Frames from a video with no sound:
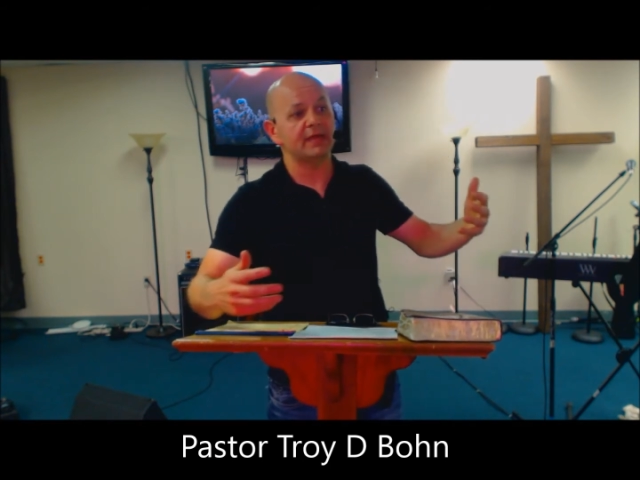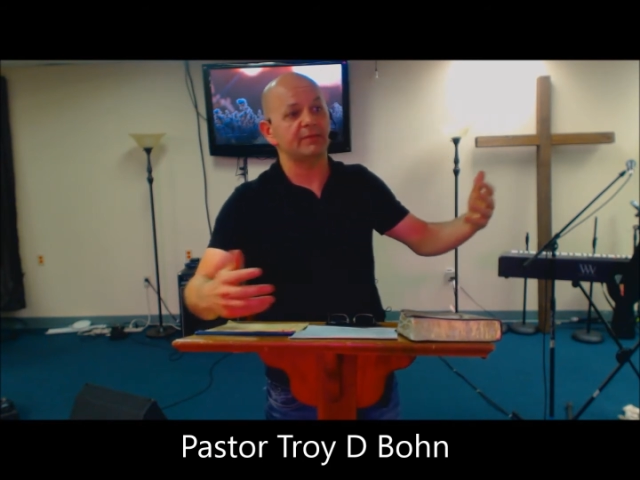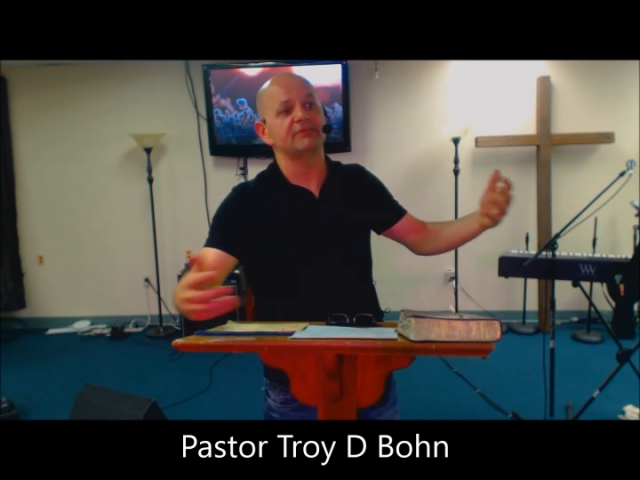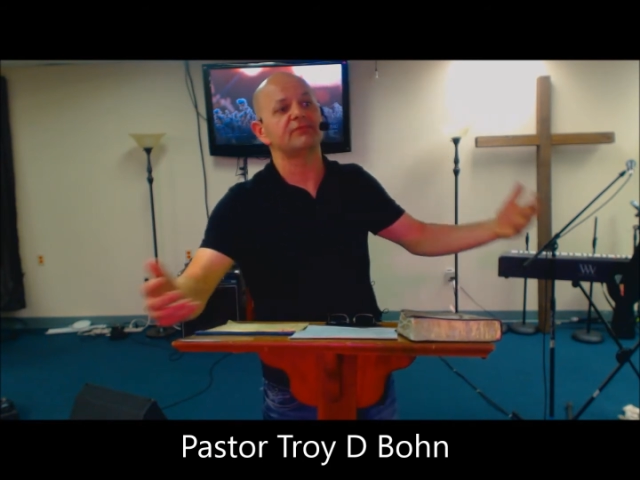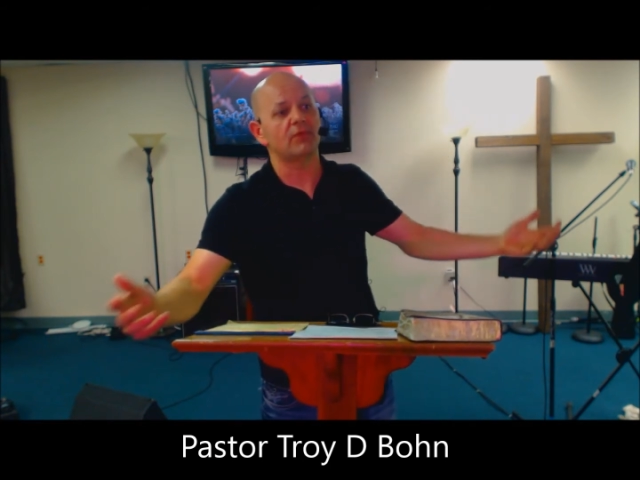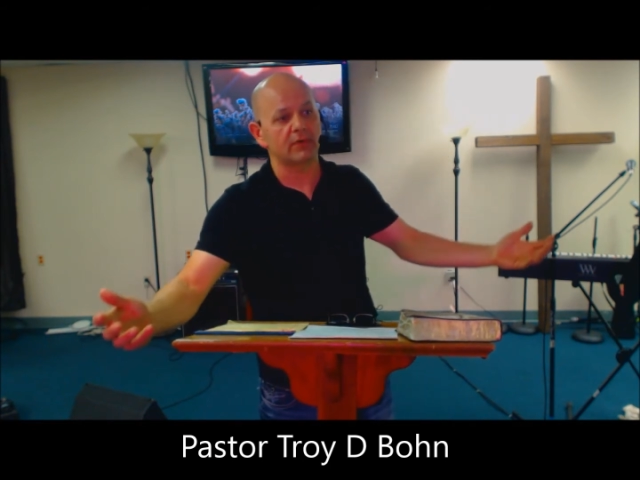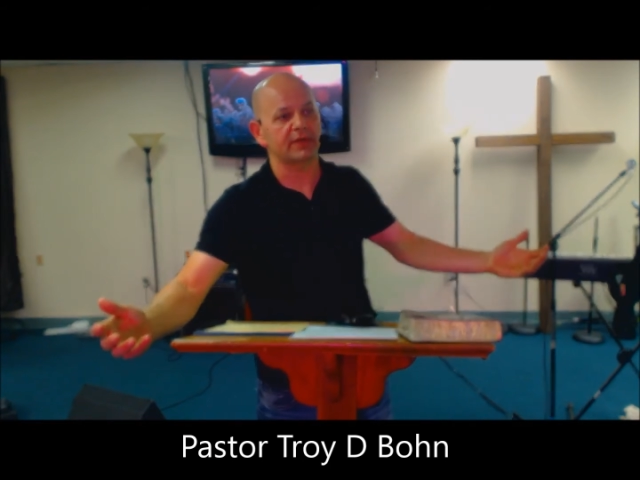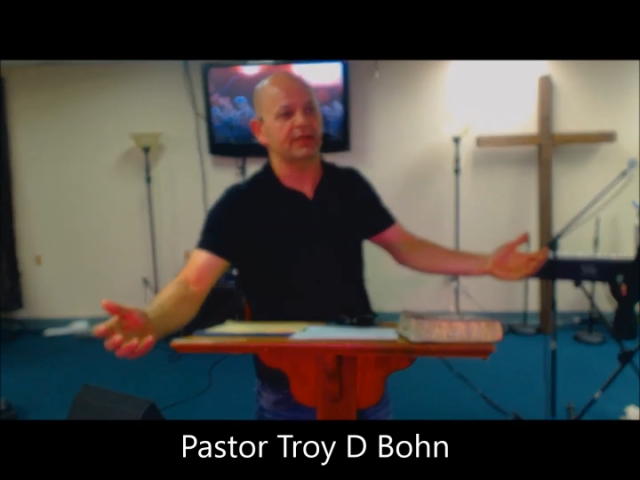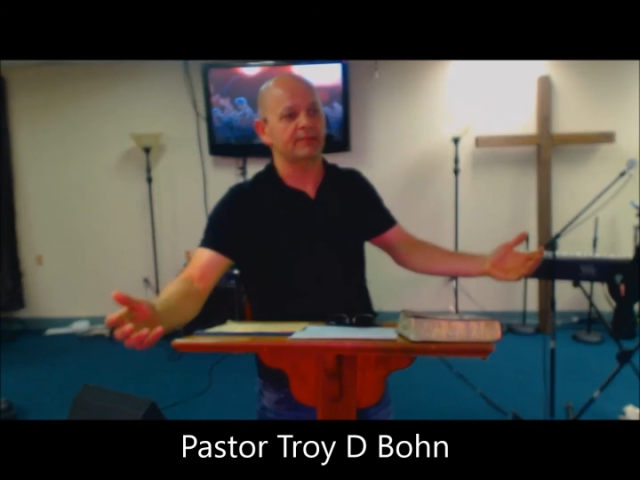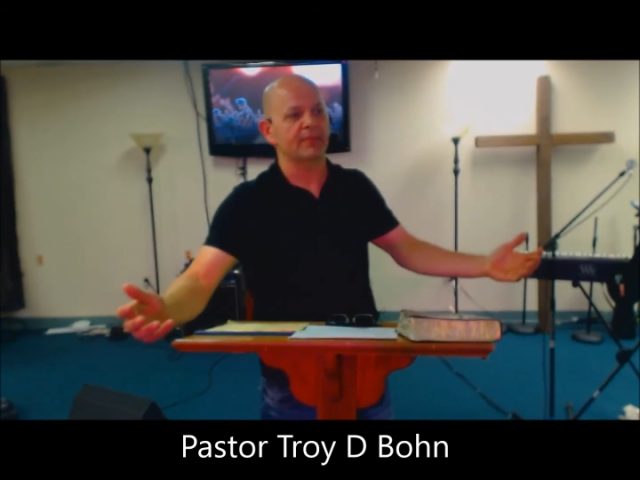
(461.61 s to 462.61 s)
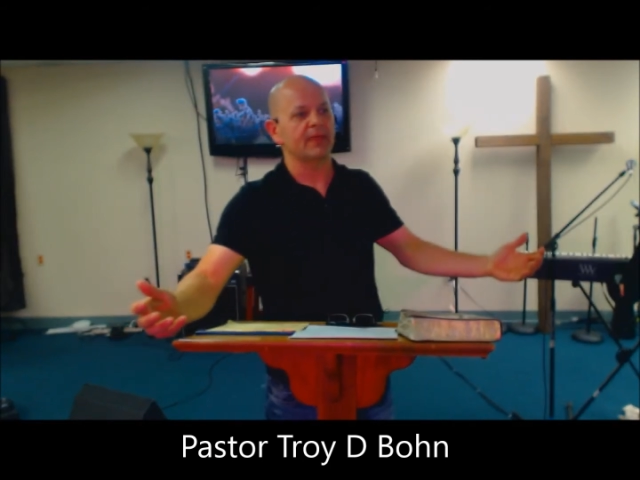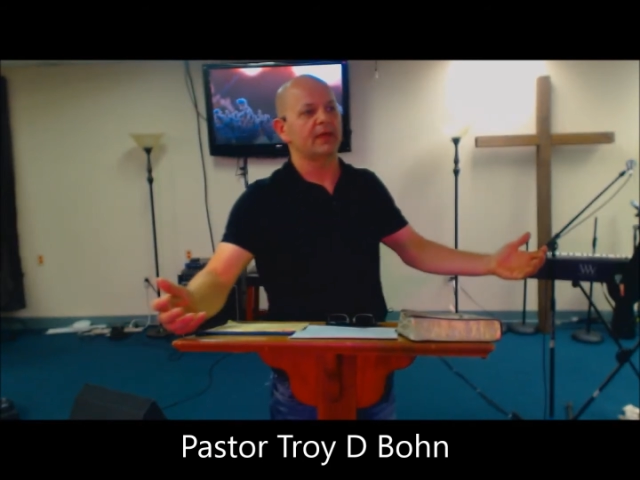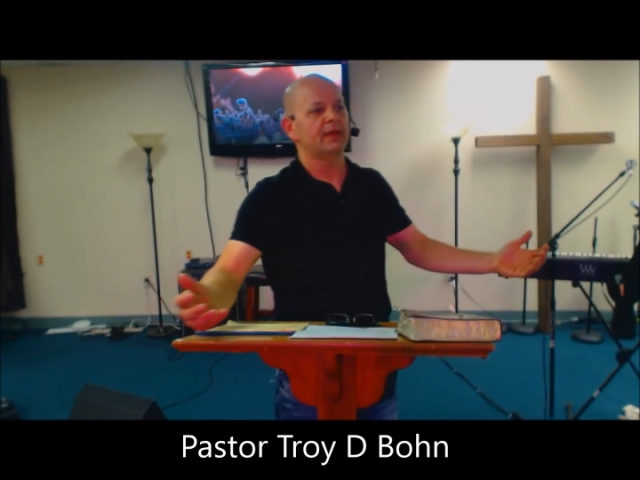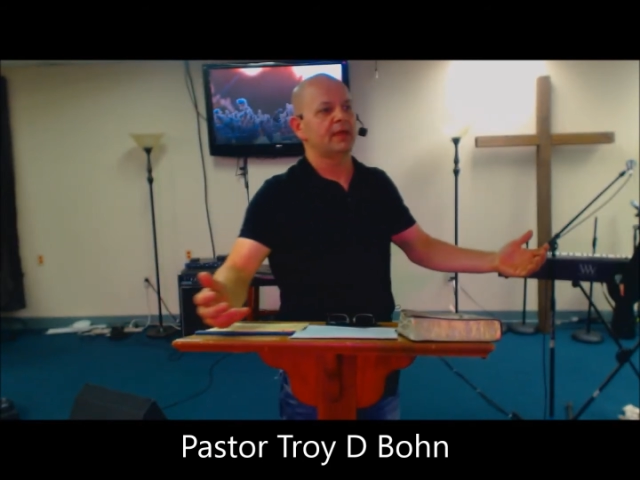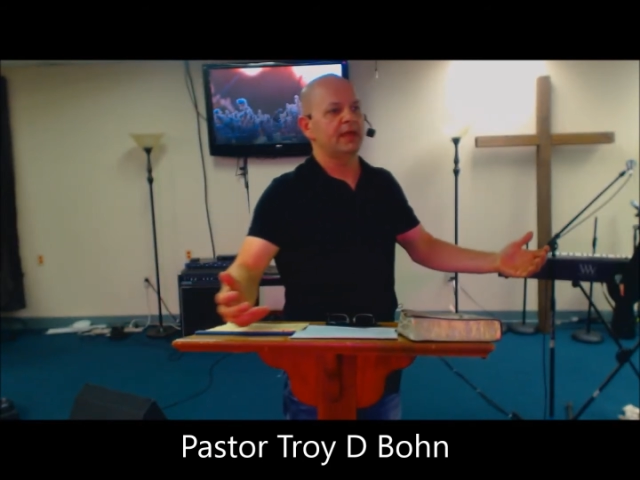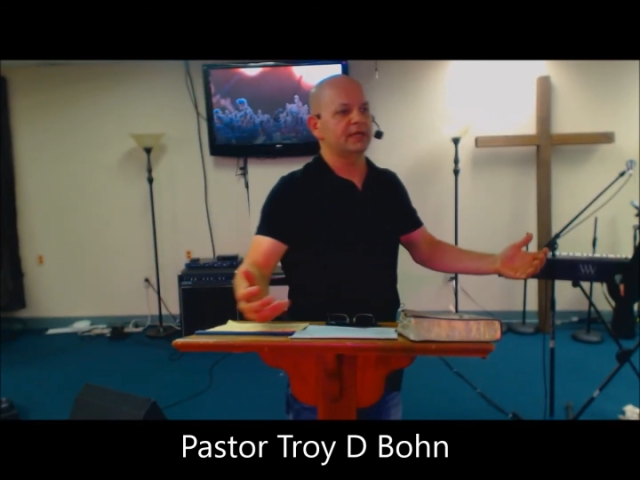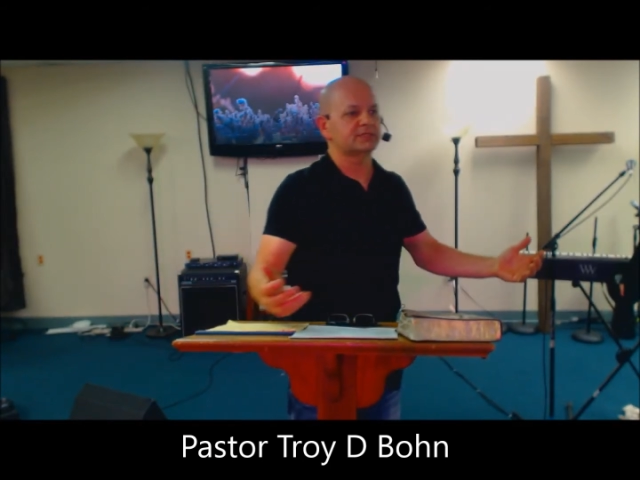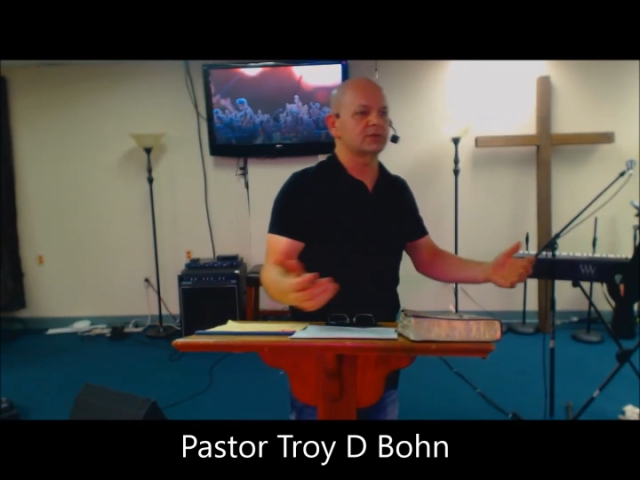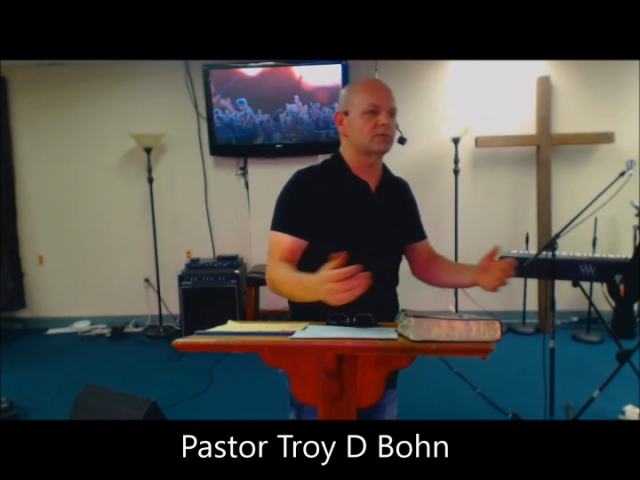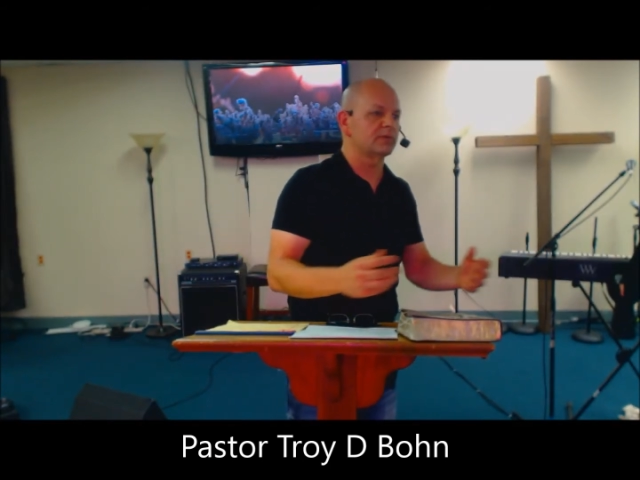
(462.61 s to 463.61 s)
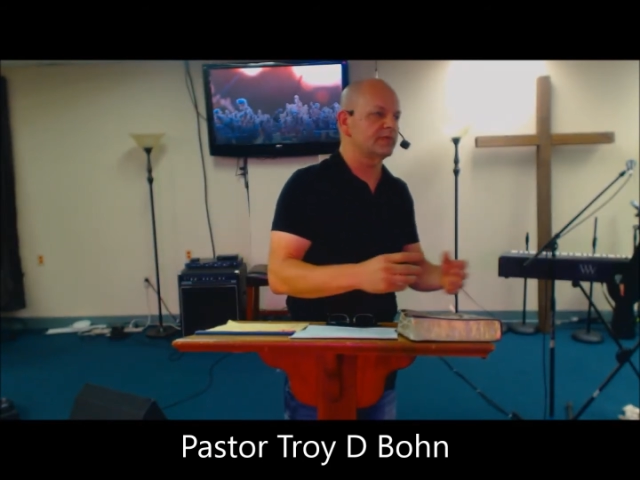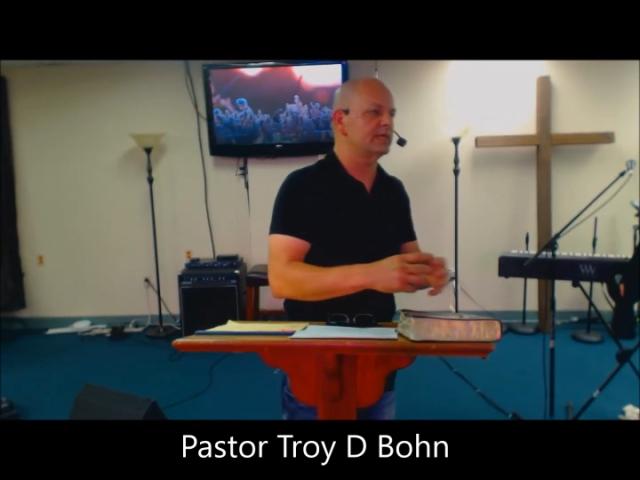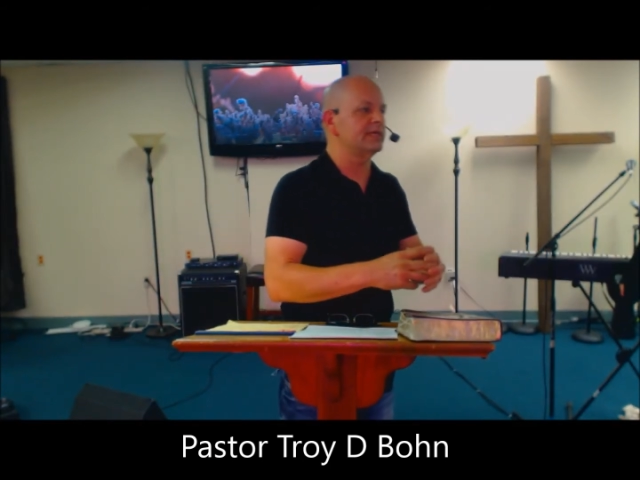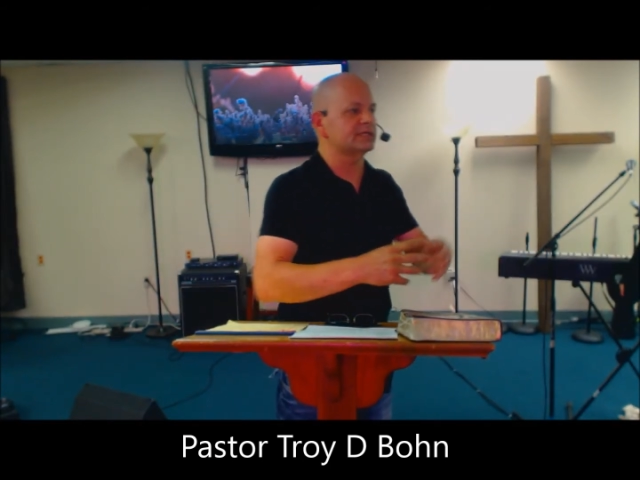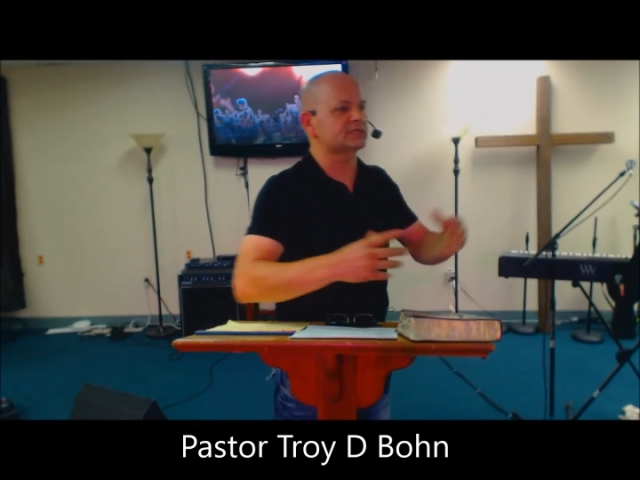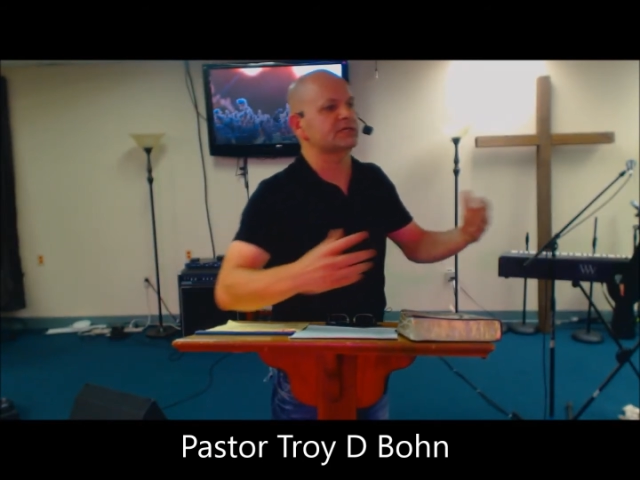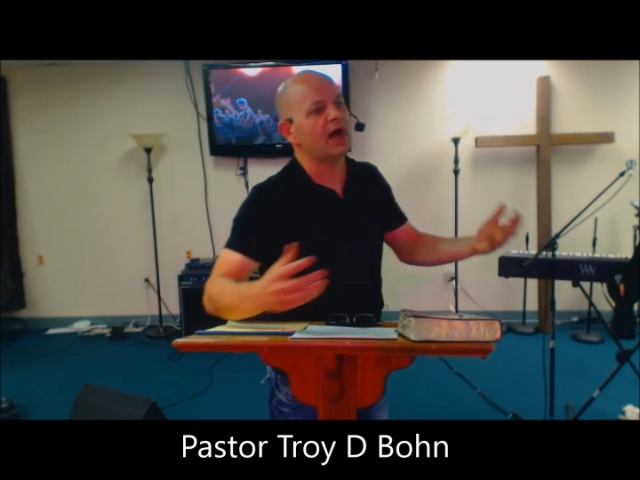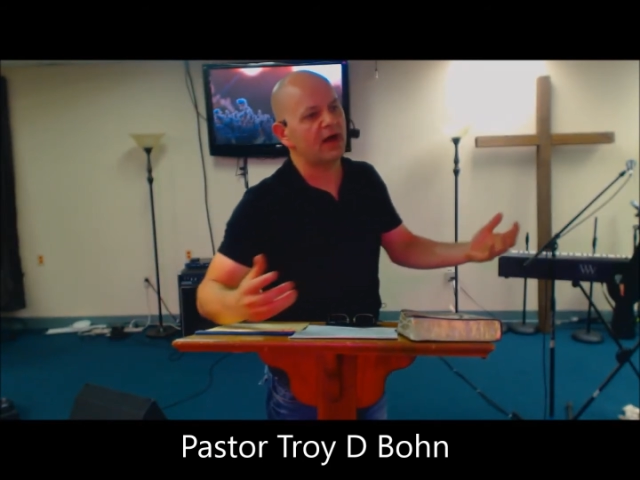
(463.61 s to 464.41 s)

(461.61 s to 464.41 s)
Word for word: him and for him. And so within his